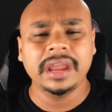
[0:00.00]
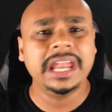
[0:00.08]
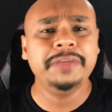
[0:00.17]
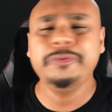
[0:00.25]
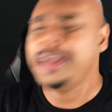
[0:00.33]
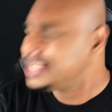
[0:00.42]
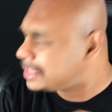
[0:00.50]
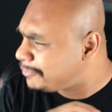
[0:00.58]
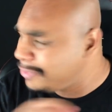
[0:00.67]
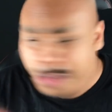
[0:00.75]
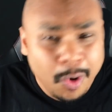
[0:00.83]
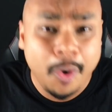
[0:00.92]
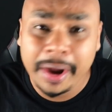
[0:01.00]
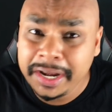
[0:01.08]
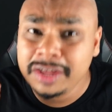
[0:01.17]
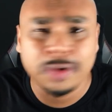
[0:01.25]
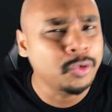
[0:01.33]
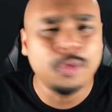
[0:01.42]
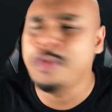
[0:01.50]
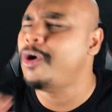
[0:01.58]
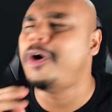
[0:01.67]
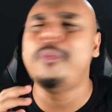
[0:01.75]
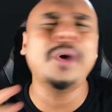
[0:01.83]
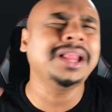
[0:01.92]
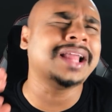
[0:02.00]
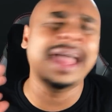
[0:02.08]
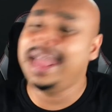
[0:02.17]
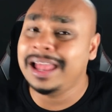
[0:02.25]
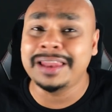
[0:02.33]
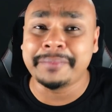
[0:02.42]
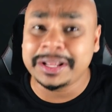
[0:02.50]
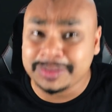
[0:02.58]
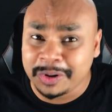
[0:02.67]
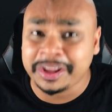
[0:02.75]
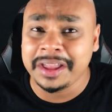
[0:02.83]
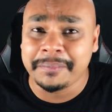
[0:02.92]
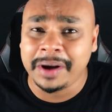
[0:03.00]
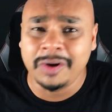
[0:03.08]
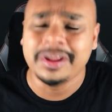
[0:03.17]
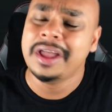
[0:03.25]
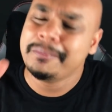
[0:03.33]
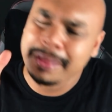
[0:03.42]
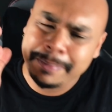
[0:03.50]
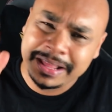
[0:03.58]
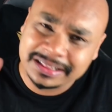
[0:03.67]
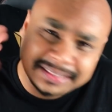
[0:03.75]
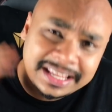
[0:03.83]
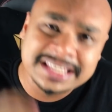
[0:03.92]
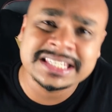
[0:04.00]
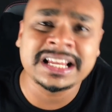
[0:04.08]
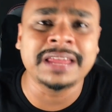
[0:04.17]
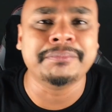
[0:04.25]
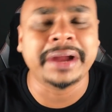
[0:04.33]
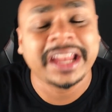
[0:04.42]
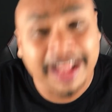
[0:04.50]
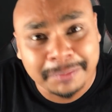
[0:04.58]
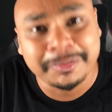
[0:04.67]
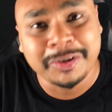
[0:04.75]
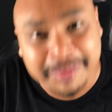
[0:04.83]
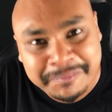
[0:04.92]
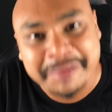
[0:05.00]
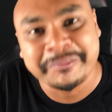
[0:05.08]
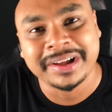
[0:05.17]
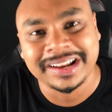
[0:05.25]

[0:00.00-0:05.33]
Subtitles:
And if you guys have no idea who or what the hell am I talking about, maybe this clip might help you remember a